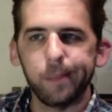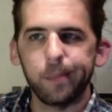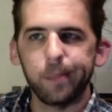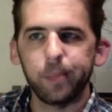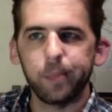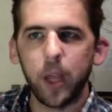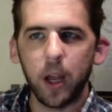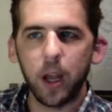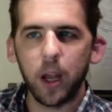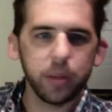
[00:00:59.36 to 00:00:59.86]

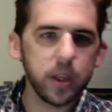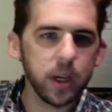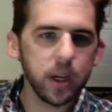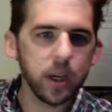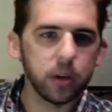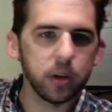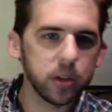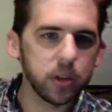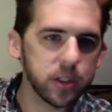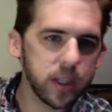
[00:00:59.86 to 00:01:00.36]
healthy
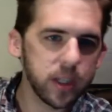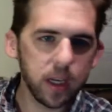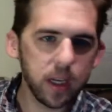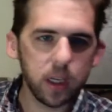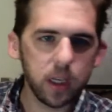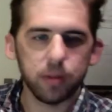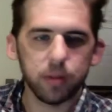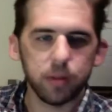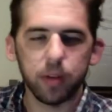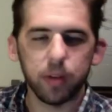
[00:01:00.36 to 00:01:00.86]

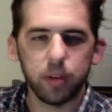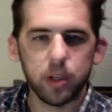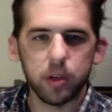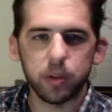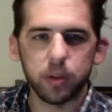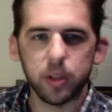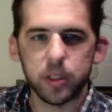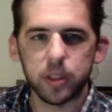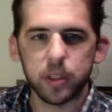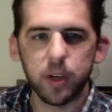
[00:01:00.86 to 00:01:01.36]
understanding of every
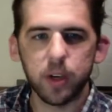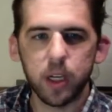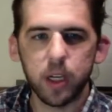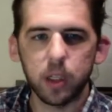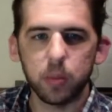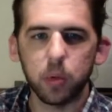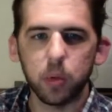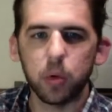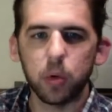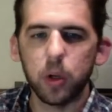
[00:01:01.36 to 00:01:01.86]
node that's
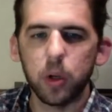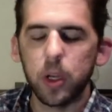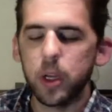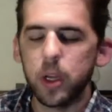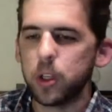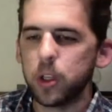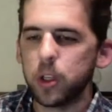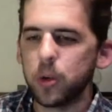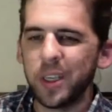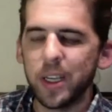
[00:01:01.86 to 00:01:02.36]
available,
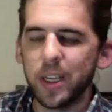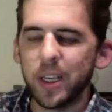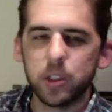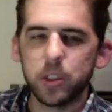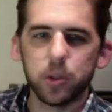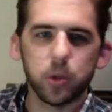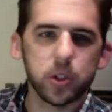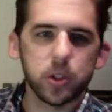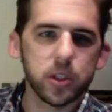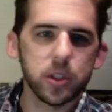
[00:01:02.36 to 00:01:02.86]
you can get
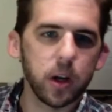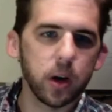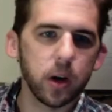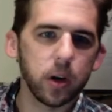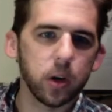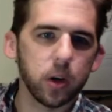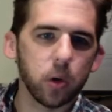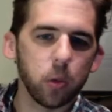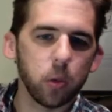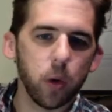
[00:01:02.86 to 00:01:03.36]
into a
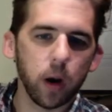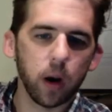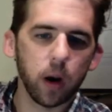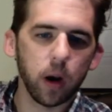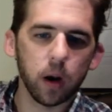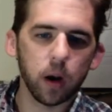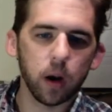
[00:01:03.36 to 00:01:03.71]
scenario where,